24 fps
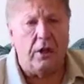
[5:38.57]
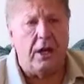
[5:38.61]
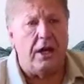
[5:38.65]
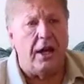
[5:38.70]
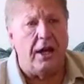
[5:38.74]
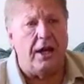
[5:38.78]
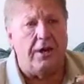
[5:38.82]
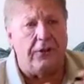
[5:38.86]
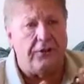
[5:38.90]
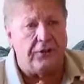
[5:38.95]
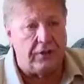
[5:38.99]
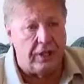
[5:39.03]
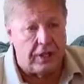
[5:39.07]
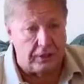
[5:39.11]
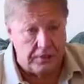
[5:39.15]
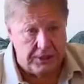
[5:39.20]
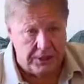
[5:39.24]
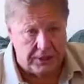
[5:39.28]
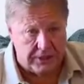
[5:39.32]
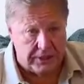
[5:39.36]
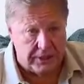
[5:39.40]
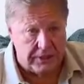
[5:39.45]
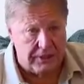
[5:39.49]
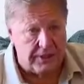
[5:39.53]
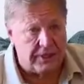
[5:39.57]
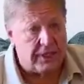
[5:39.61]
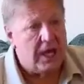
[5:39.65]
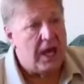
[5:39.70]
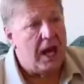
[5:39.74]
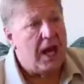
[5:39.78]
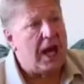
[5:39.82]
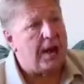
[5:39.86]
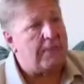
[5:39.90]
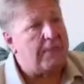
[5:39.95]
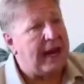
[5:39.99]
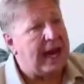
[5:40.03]
assumptions
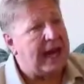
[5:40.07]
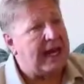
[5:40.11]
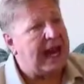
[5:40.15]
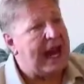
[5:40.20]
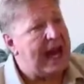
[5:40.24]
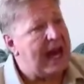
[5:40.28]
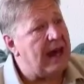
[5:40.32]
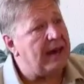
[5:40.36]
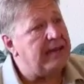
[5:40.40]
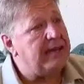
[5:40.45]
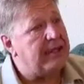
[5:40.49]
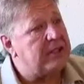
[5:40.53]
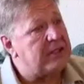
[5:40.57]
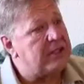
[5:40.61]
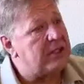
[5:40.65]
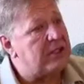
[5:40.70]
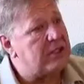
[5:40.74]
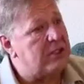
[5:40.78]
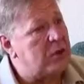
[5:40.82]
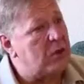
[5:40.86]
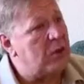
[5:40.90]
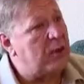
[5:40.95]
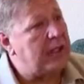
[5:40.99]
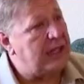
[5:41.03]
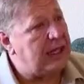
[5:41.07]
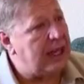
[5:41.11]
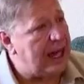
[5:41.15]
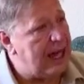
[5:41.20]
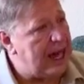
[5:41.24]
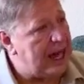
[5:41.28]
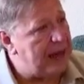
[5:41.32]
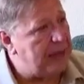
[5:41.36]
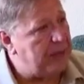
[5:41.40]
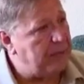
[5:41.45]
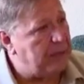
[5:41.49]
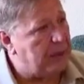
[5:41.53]
about how this is going to
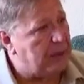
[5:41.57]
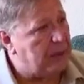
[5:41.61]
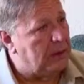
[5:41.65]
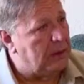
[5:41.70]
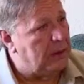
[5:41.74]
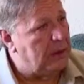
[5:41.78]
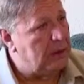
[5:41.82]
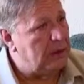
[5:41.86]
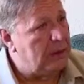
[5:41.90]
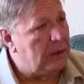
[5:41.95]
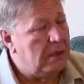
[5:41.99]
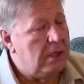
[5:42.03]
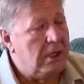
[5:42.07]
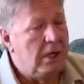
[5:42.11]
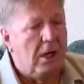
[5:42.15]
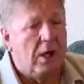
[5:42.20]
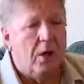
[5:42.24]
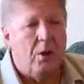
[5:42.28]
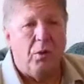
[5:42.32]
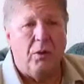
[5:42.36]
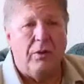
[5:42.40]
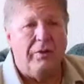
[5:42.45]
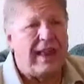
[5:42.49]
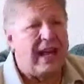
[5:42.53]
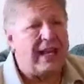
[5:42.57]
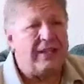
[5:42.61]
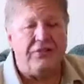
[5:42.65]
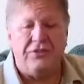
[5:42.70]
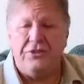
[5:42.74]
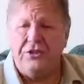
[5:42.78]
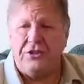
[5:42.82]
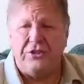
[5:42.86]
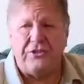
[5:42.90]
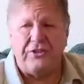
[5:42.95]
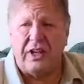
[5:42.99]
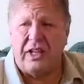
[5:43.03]
happen. Well,
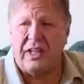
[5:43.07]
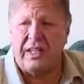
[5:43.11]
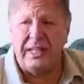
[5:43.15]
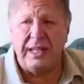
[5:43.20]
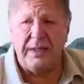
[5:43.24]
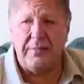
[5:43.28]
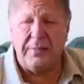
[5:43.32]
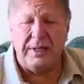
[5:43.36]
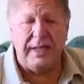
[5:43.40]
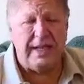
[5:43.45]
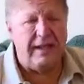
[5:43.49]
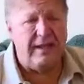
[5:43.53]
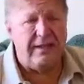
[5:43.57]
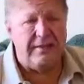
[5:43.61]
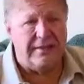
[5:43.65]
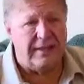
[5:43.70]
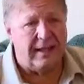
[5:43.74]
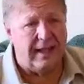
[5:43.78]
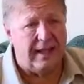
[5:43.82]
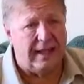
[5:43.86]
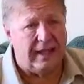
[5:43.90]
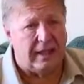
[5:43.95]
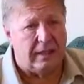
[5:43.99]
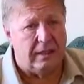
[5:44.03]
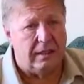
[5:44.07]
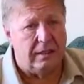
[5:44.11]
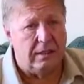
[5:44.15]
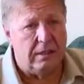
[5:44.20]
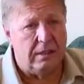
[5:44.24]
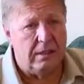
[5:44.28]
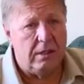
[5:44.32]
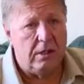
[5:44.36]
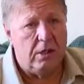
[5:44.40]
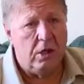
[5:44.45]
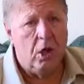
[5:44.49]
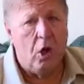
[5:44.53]
that's just a limiting thing.
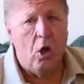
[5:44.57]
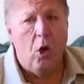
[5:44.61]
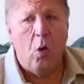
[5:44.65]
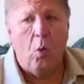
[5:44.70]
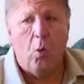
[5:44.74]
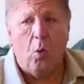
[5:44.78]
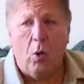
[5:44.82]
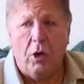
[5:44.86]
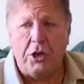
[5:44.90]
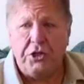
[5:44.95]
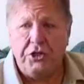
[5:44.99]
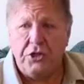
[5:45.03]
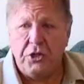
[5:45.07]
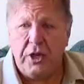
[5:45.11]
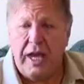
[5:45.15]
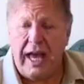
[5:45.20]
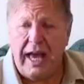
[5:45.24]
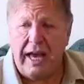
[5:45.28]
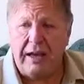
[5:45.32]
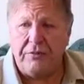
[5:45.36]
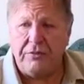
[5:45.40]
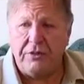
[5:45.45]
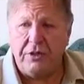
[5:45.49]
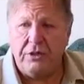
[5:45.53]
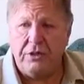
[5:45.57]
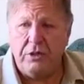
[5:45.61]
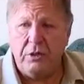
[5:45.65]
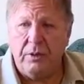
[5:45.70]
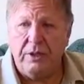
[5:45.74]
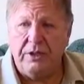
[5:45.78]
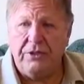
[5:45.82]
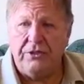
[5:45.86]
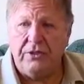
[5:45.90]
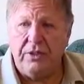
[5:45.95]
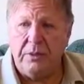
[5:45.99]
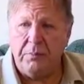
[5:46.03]
What you have to do
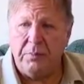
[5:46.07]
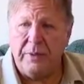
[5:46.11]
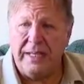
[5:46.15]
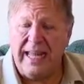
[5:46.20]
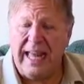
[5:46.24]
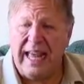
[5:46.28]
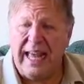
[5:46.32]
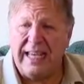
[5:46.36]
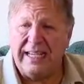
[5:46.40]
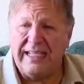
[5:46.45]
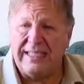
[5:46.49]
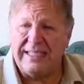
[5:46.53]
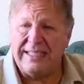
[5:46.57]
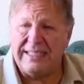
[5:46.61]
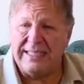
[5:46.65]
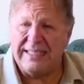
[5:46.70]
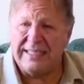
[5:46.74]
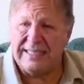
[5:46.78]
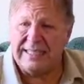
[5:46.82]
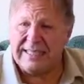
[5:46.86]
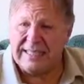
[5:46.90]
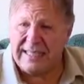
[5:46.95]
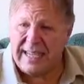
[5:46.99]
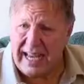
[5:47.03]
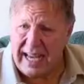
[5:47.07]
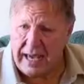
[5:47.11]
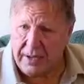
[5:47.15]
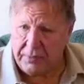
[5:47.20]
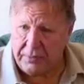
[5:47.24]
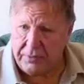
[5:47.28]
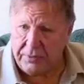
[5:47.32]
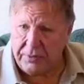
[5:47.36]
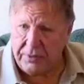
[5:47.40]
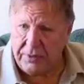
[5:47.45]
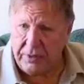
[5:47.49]
is simply accept